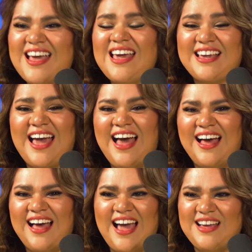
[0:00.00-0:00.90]
Yeah,
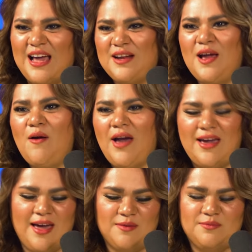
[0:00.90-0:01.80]
I, I know. I
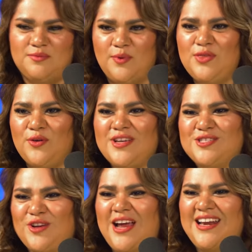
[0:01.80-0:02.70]
but see. I look, look I'm training.